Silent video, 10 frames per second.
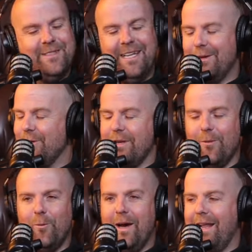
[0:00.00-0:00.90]
Didn't go
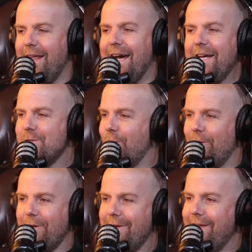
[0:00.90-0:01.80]
down well at
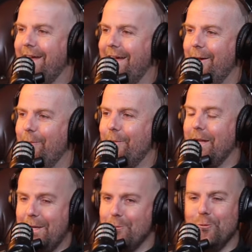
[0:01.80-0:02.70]
all. Um,
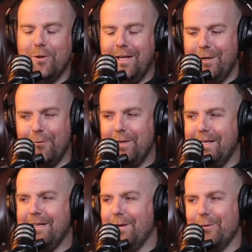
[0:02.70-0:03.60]
like really,
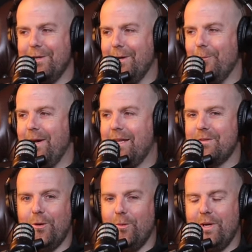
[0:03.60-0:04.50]
really didn't go down well
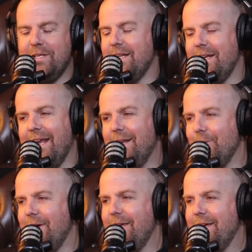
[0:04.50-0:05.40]
at all. But I'd done it
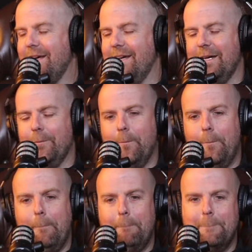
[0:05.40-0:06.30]
anyway. Mm.
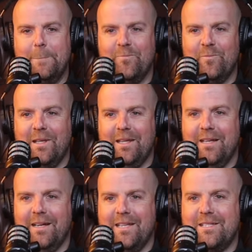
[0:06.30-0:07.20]
Um,
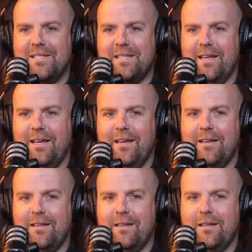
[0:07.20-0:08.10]
and it's uh,
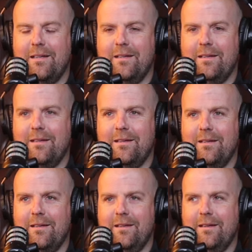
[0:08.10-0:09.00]

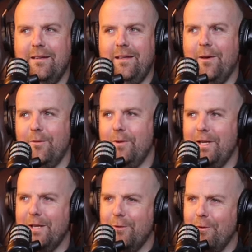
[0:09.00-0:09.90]
yeah,
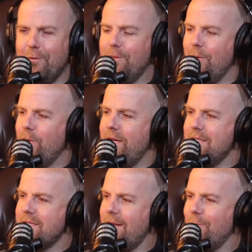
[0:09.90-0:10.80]
in, in a roundabout way,
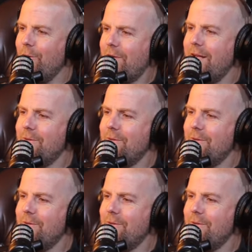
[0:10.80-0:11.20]
is kind of working